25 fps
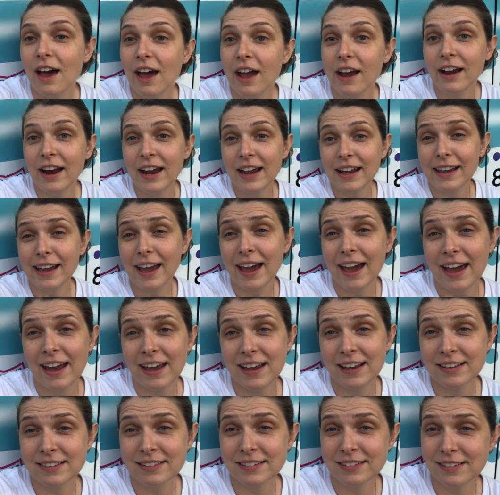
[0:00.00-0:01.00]
All right,
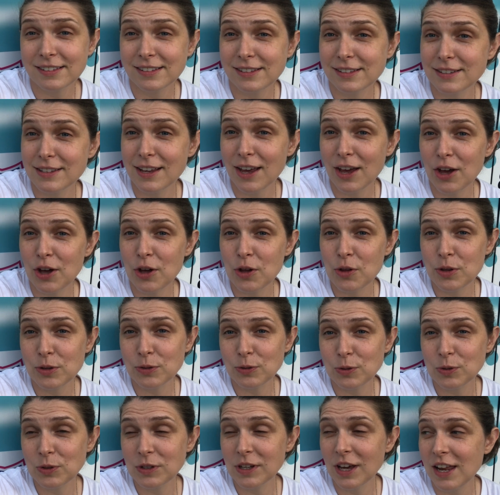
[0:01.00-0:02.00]
guys. So
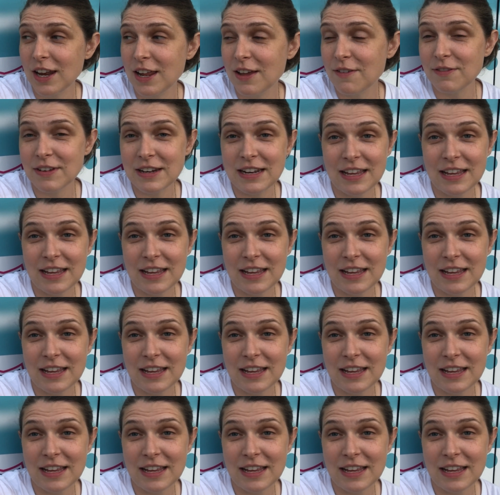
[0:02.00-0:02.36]
this was kind of